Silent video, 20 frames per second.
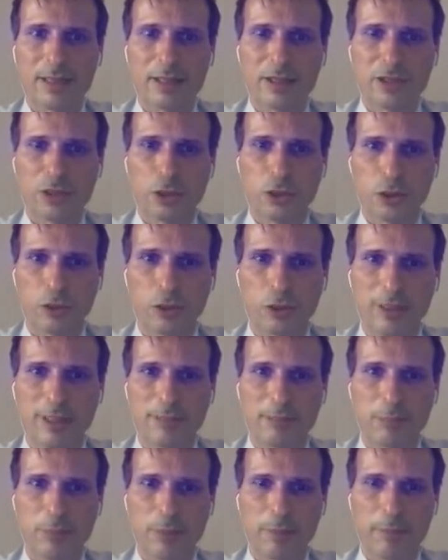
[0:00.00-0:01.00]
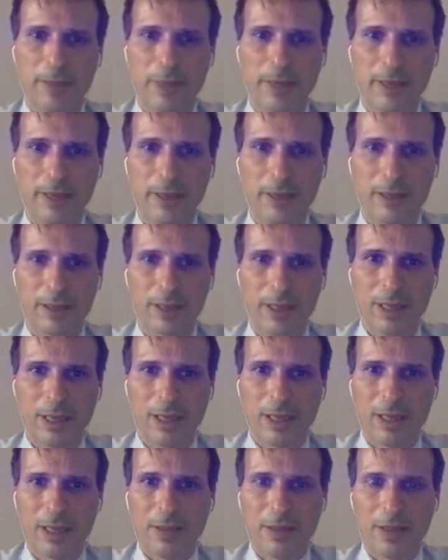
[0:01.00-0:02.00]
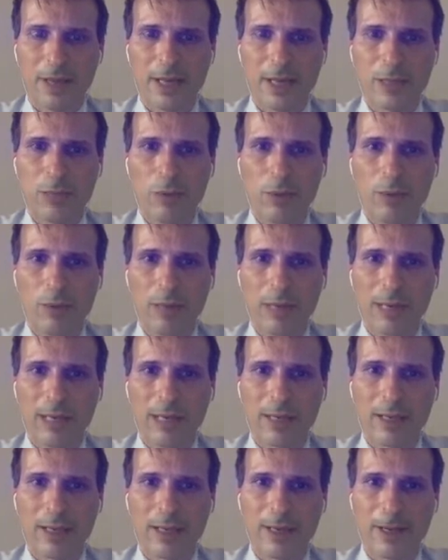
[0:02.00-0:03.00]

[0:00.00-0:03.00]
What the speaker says: suture is prepared, then we will